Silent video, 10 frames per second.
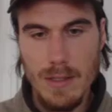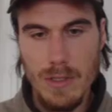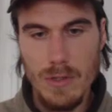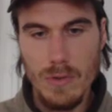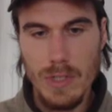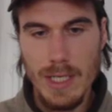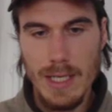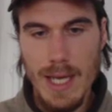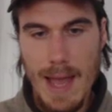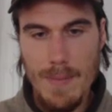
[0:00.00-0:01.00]
the yawning
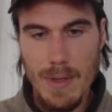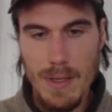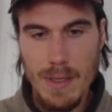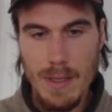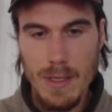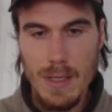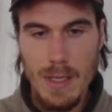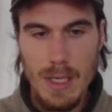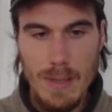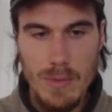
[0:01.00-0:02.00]
gap
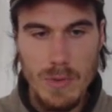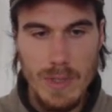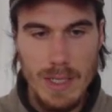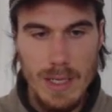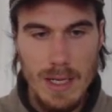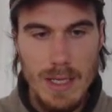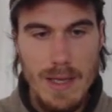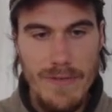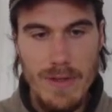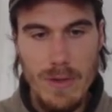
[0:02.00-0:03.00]
between the lucky
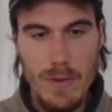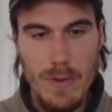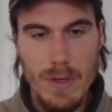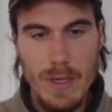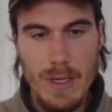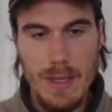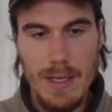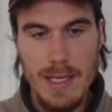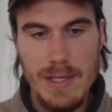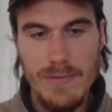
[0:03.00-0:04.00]
few and the
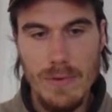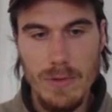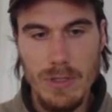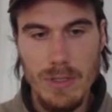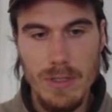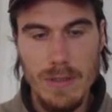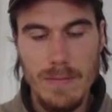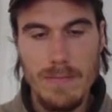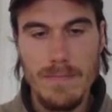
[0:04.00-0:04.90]
less fortunate.